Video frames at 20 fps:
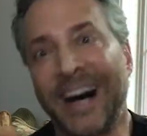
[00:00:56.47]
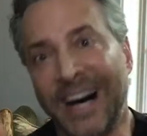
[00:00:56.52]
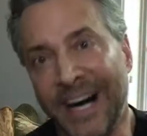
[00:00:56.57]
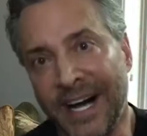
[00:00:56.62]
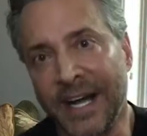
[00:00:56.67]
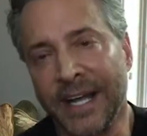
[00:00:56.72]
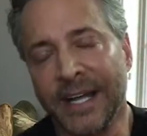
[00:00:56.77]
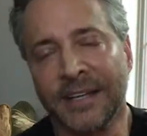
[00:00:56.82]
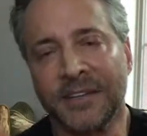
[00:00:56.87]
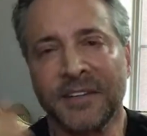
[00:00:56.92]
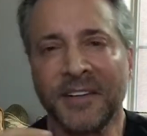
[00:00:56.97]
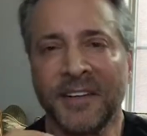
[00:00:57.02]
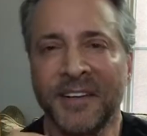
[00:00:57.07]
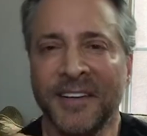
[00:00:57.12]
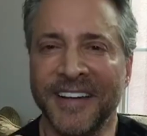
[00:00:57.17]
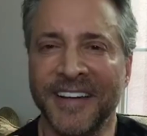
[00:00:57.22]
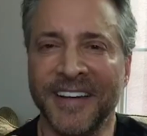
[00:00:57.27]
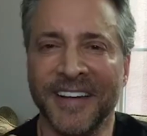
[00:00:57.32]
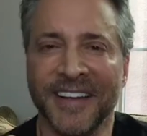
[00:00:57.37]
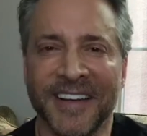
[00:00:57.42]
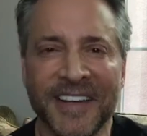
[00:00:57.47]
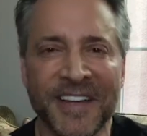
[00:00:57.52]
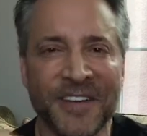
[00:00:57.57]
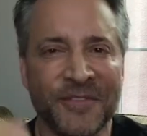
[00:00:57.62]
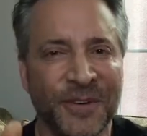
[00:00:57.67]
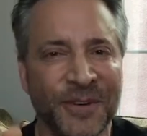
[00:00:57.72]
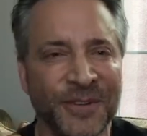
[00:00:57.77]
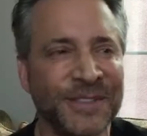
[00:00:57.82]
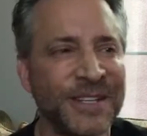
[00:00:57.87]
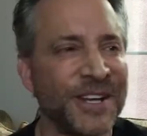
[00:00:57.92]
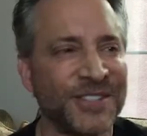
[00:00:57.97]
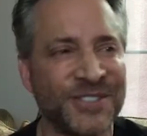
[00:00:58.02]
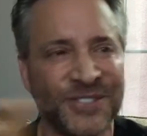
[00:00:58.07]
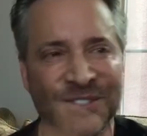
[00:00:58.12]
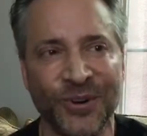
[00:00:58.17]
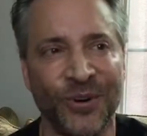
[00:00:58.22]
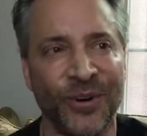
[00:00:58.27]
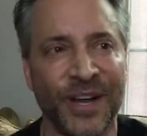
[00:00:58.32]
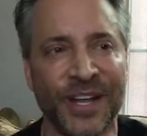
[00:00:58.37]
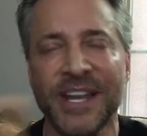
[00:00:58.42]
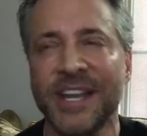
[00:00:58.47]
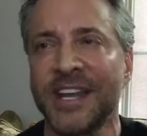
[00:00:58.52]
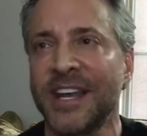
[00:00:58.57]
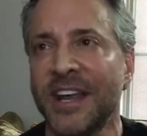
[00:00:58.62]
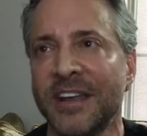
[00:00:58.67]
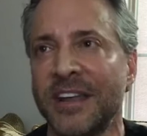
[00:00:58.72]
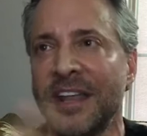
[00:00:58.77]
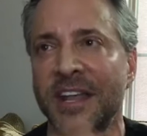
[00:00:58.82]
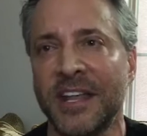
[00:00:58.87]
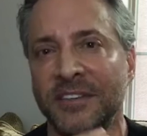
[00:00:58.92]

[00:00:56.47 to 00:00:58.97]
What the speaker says: behind if you're just joining,